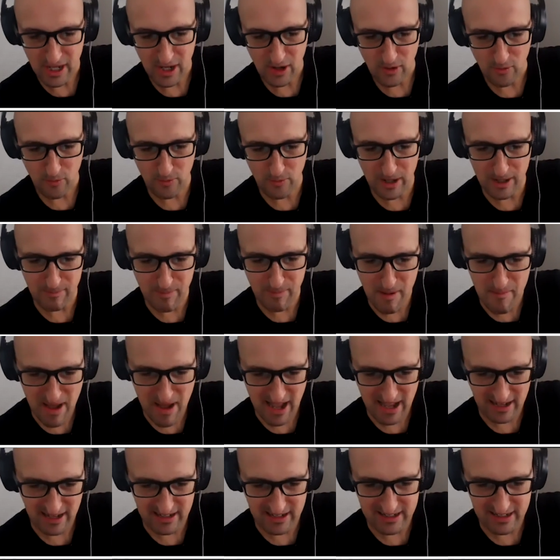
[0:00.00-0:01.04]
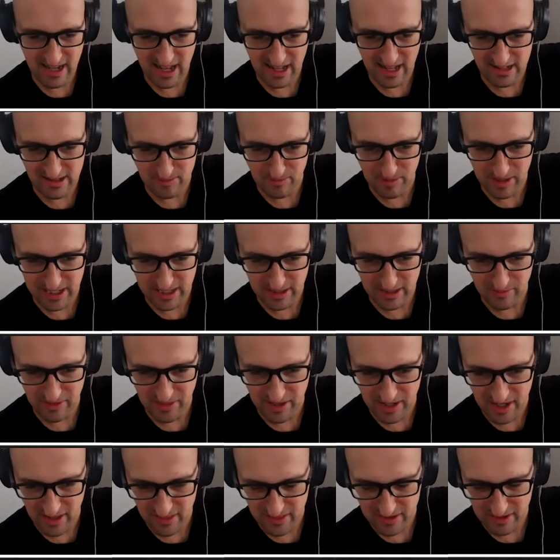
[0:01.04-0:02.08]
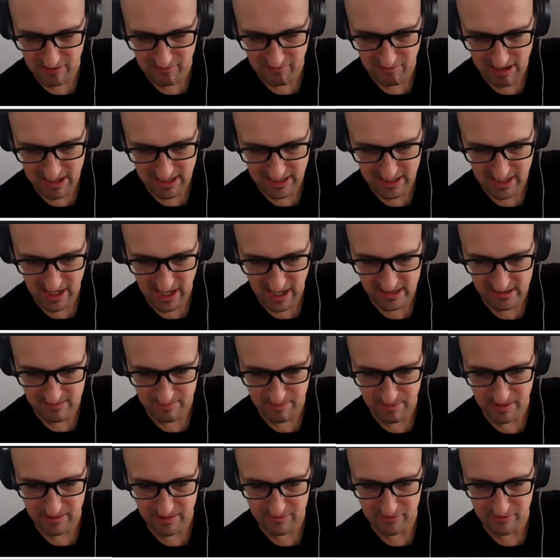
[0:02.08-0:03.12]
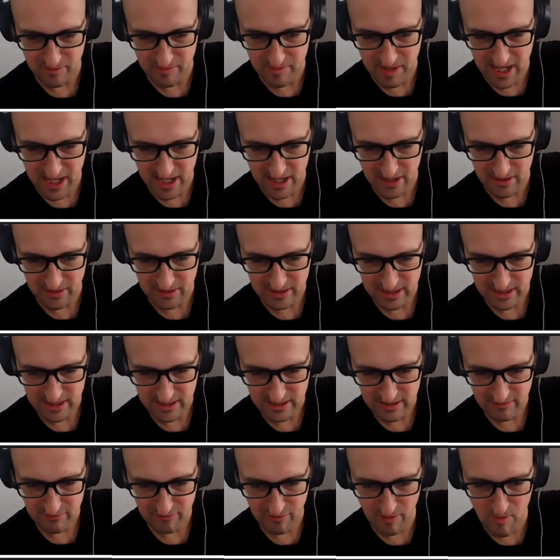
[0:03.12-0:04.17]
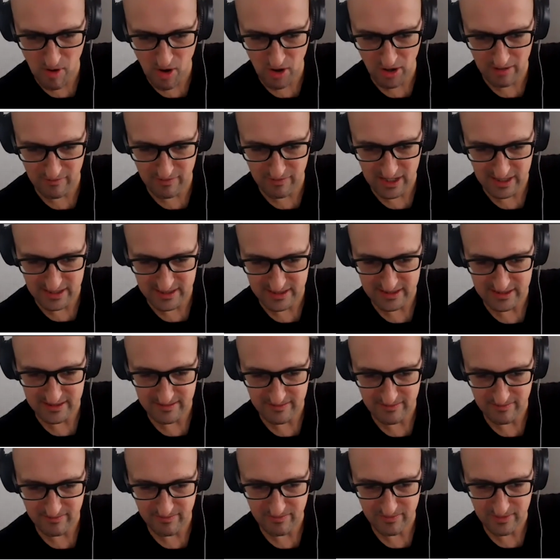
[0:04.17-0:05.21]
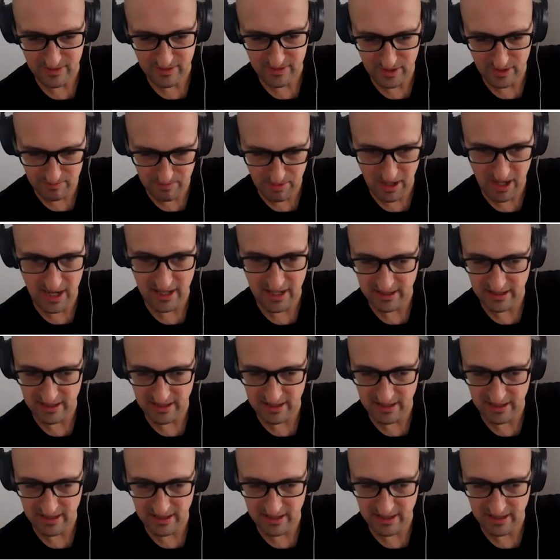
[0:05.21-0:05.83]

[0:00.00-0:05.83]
We'll be back next week with another great guest, but from now, from all of us, goodbye.